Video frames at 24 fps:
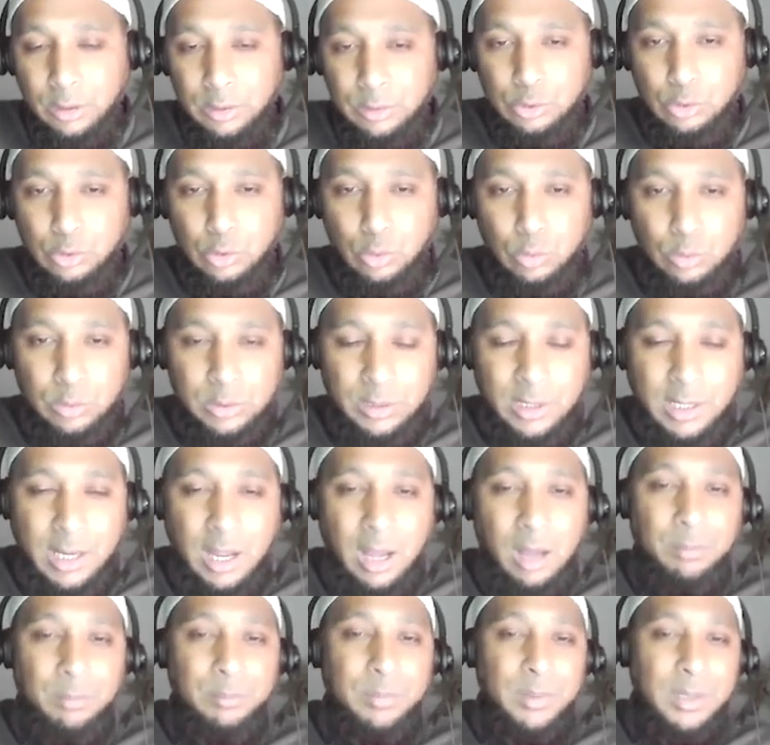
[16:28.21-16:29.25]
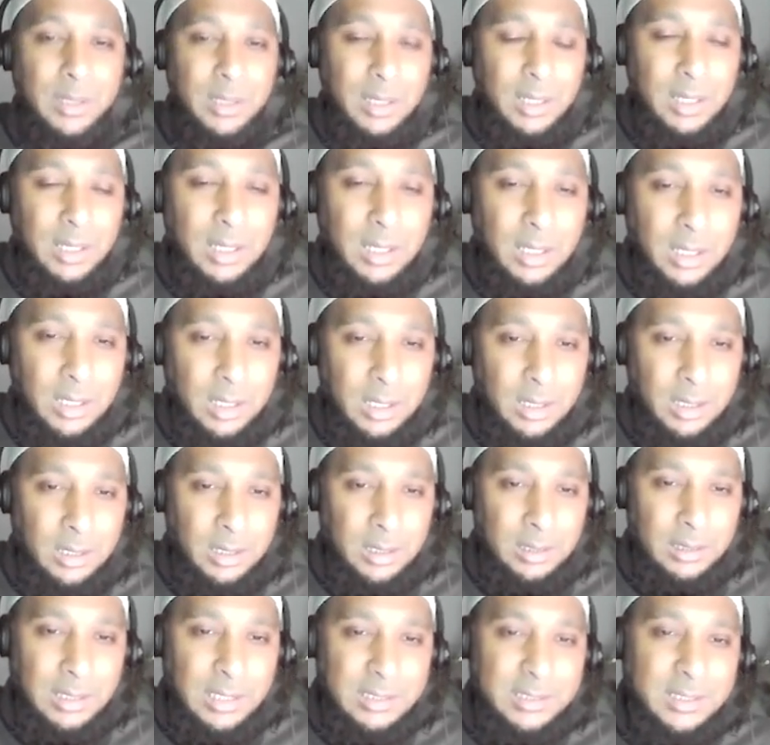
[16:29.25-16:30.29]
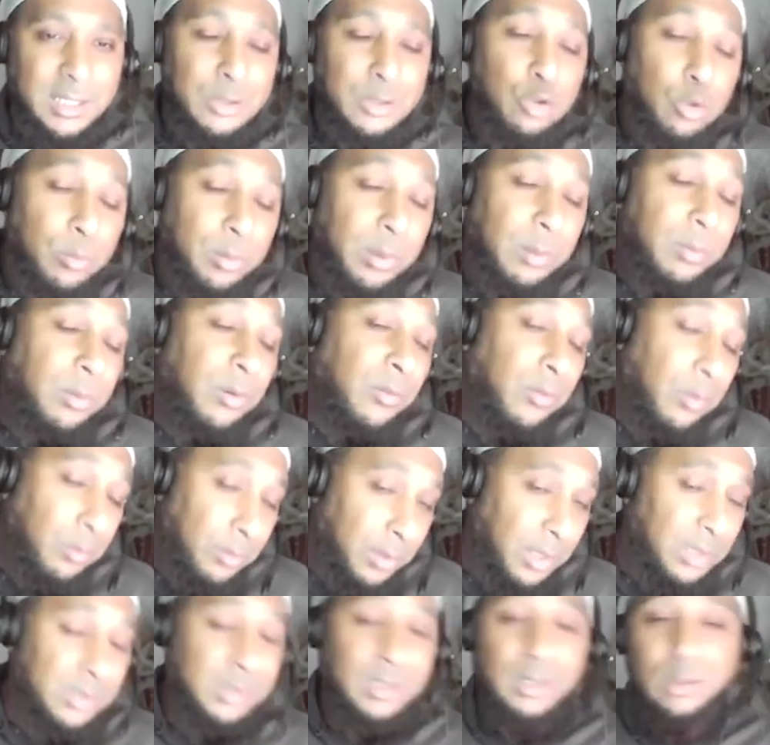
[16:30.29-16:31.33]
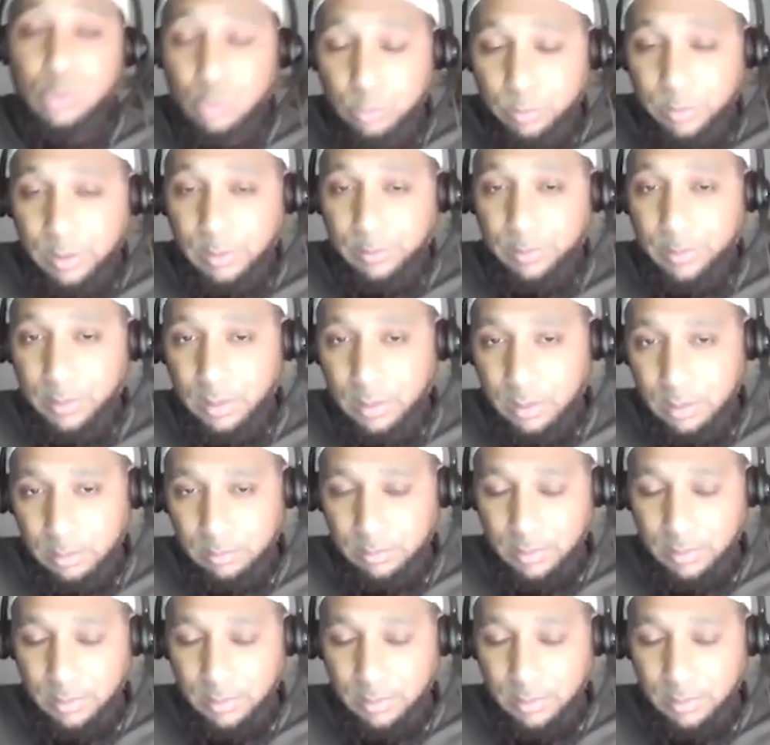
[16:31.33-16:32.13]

So there can't be less than two people from less than two people,